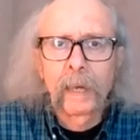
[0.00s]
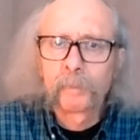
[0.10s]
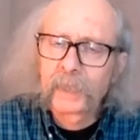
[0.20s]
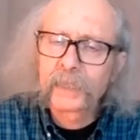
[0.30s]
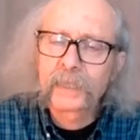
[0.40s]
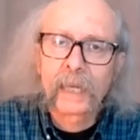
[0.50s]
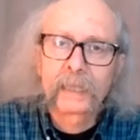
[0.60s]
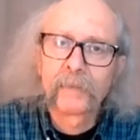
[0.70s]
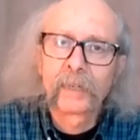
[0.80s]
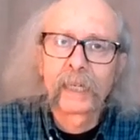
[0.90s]
Please
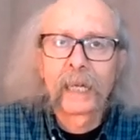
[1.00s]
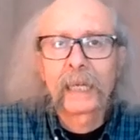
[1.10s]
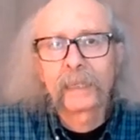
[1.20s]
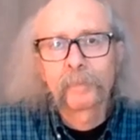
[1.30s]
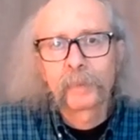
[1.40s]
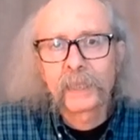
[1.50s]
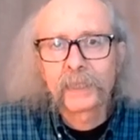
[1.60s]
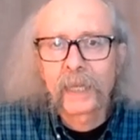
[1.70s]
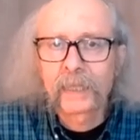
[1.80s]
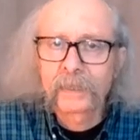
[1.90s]
give it a like. Please
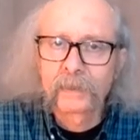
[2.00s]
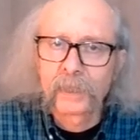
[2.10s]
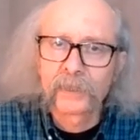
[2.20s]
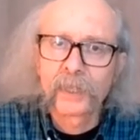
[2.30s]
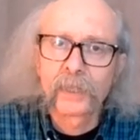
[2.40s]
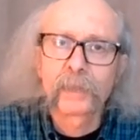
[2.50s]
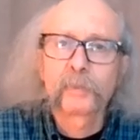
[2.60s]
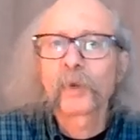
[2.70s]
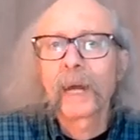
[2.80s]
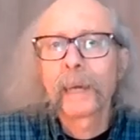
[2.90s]
consider
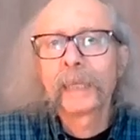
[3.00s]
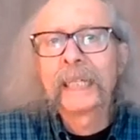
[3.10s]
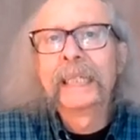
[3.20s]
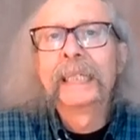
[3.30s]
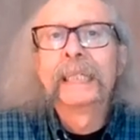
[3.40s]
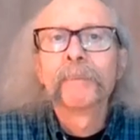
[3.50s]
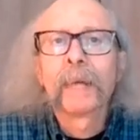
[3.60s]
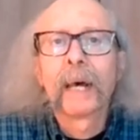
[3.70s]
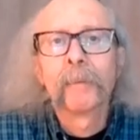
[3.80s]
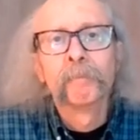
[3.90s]
subscribing.
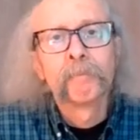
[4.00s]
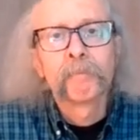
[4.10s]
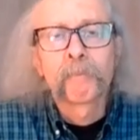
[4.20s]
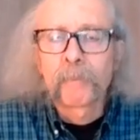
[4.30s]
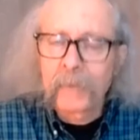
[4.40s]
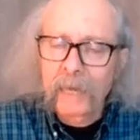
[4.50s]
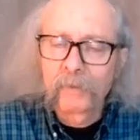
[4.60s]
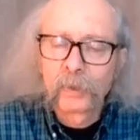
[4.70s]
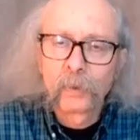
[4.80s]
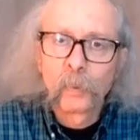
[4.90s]
Have a
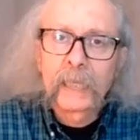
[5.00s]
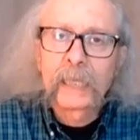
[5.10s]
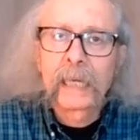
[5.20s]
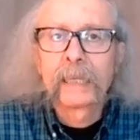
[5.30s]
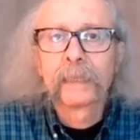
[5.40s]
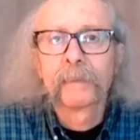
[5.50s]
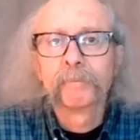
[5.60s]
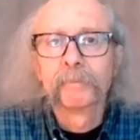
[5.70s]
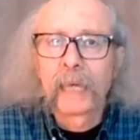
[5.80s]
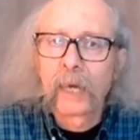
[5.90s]
good week, and
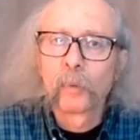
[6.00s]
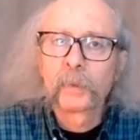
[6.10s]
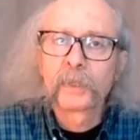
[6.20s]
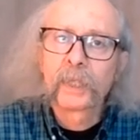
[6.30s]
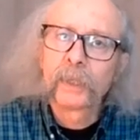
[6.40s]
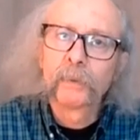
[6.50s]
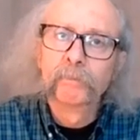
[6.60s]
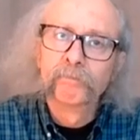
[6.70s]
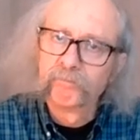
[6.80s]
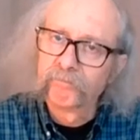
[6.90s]
I hope to see you
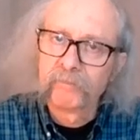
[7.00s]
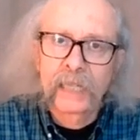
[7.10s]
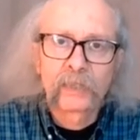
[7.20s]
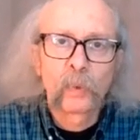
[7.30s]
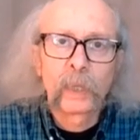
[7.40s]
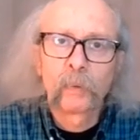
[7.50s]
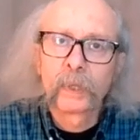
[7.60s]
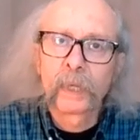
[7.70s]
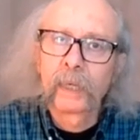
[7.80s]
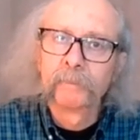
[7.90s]
next week with
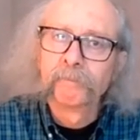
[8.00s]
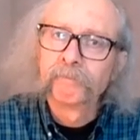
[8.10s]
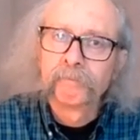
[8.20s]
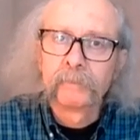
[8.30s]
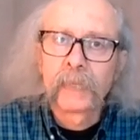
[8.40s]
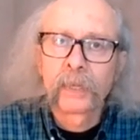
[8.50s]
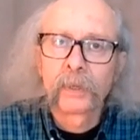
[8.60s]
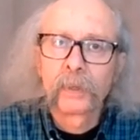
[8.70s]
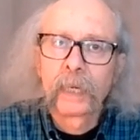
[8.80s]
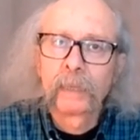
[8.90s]

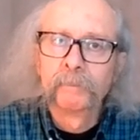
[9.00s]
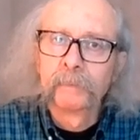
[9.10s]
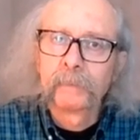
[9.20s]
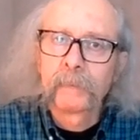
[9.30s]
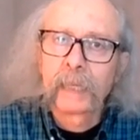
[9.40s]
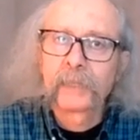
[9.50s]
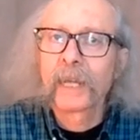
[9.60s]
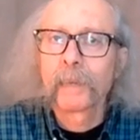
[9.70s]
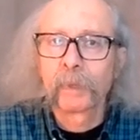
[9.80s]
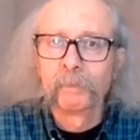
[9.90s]
another
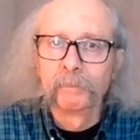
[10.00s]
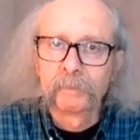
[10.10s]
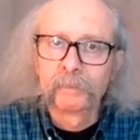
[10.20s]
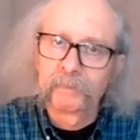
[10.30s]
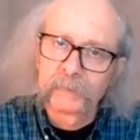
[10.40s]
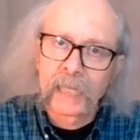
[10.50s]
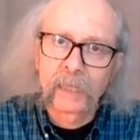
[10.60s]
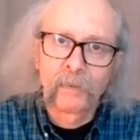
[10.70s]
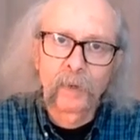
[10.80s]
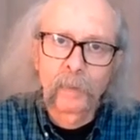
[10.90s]
example. Thank
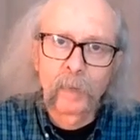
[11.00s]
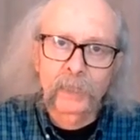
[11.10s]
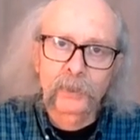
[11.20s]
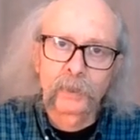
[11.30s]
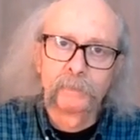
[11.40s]
you very much.